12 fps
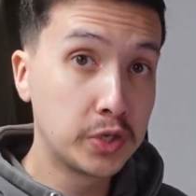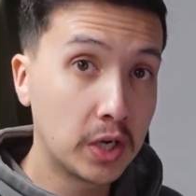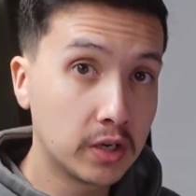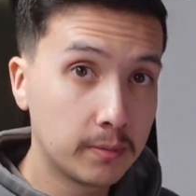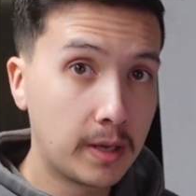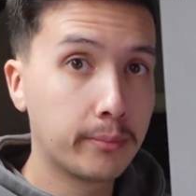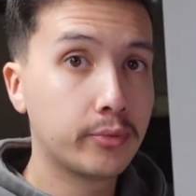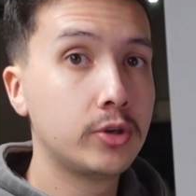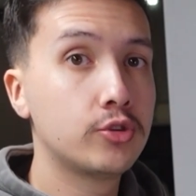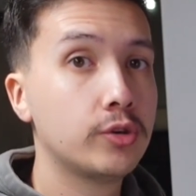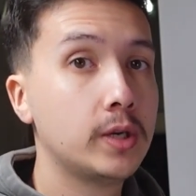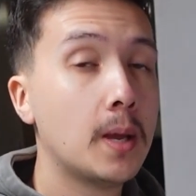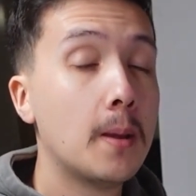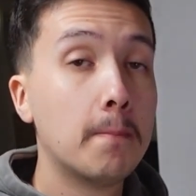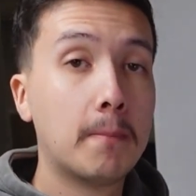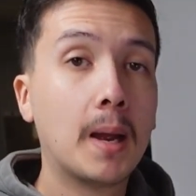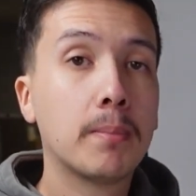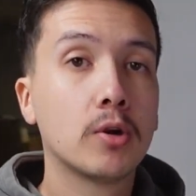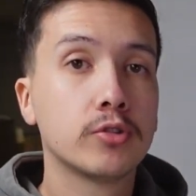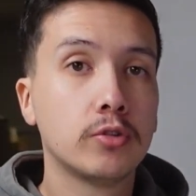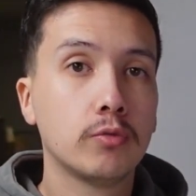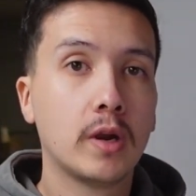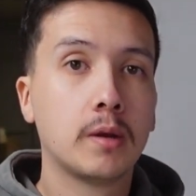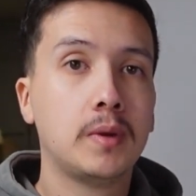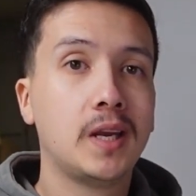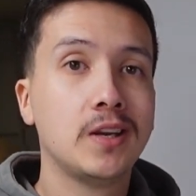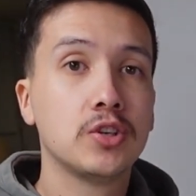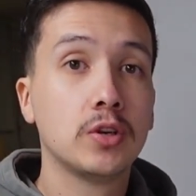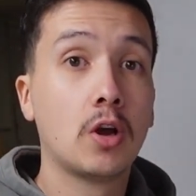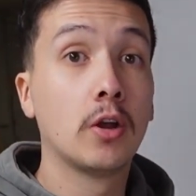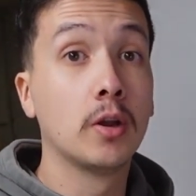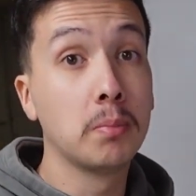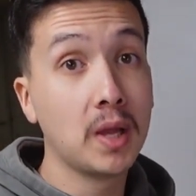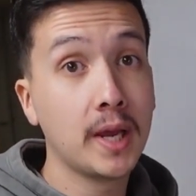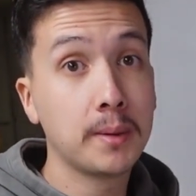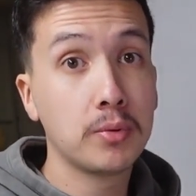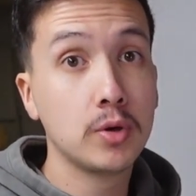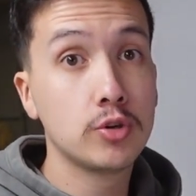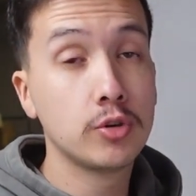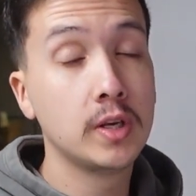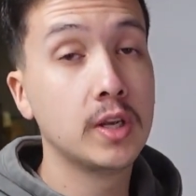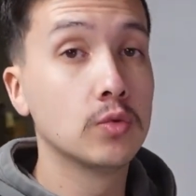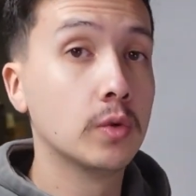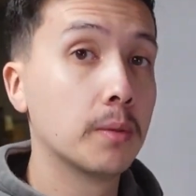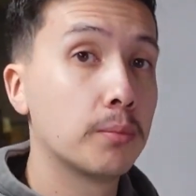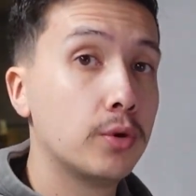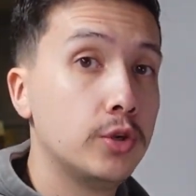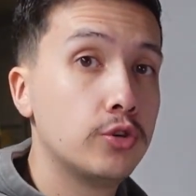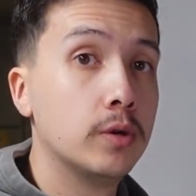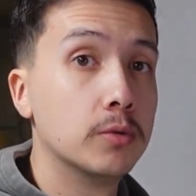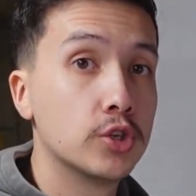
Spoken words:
talking about Pretreat, my personal recommendation on applying Pretreat is with a Pretreat